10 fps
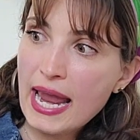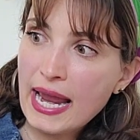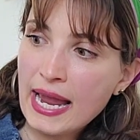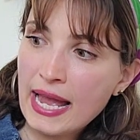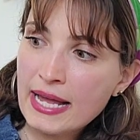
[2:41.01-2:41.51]

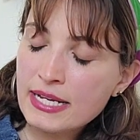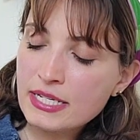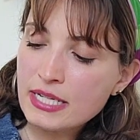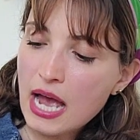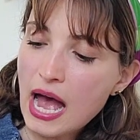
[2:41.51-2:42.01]

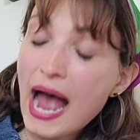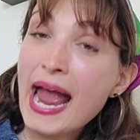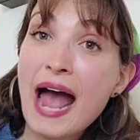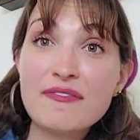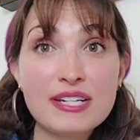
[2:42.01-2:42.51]
and I
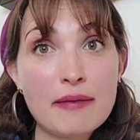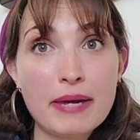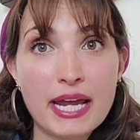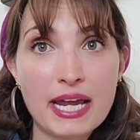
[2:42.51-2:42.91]
have to get my